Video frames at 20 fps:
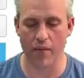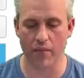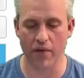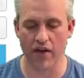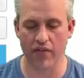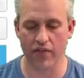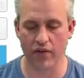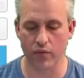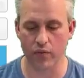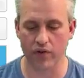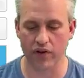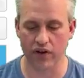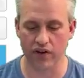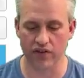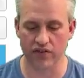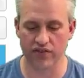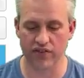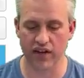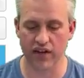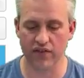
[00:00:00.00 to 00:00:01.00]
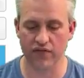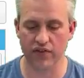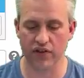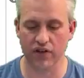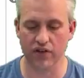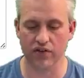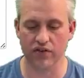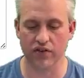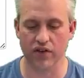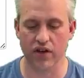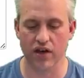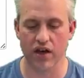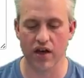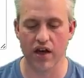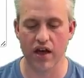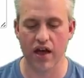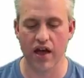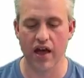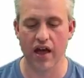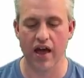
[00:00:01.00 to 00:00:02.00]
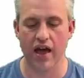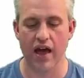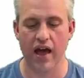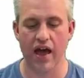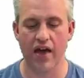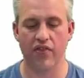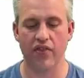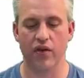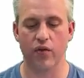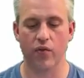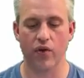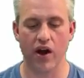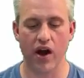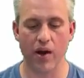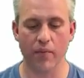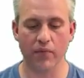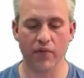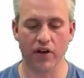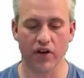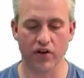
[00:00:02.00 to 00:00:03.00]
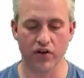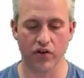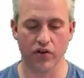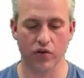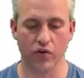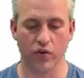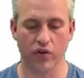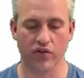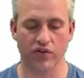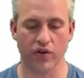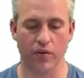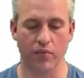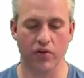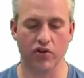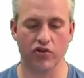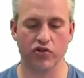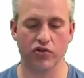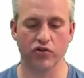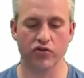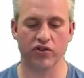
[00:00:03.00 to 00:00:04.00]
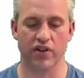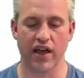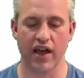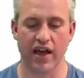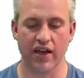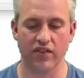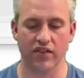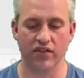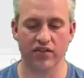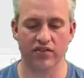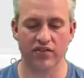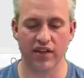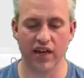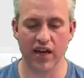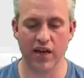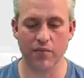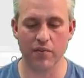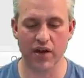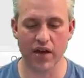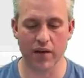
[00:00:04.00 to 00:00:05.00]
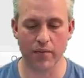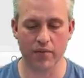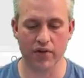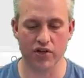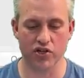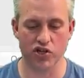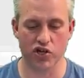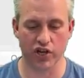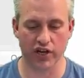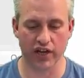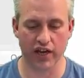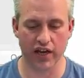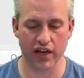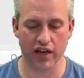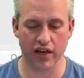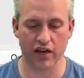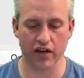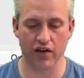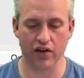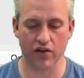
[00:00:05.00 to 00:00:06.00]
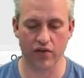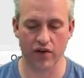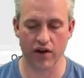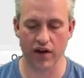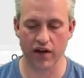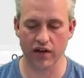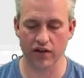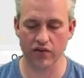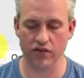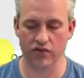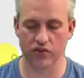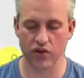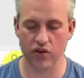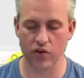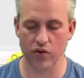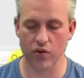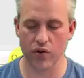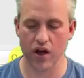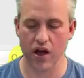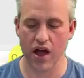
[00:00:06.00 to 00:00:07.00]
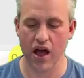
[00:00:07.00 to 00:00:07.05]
And then we're going to save it. And then what I'm going to do is I'm going to choose to add the same image again, right? So